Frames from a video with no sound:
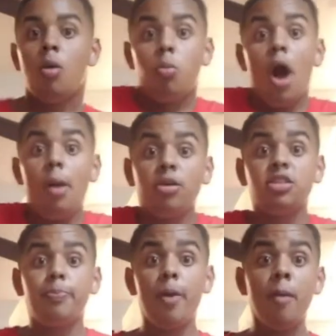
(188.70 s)
Why would
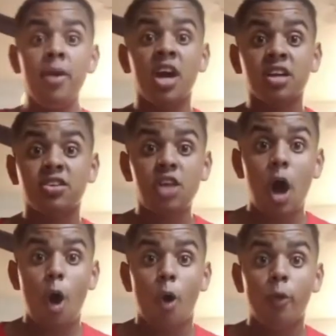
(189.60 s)
you burn me on the
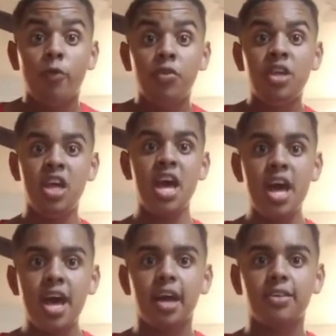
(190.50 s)
stove?
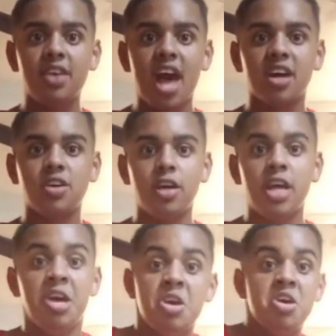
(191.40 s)
Yeah,
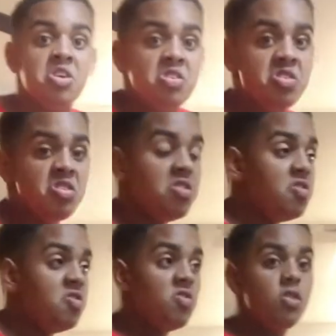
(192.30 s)
exactly.
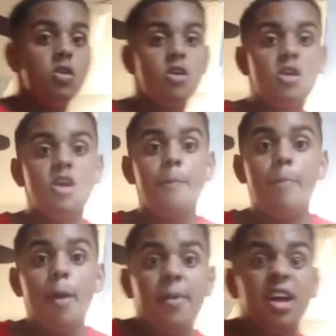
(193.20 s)
You
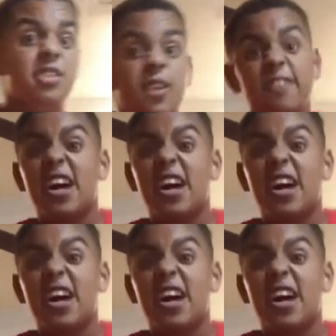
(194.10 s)
burned me on the stove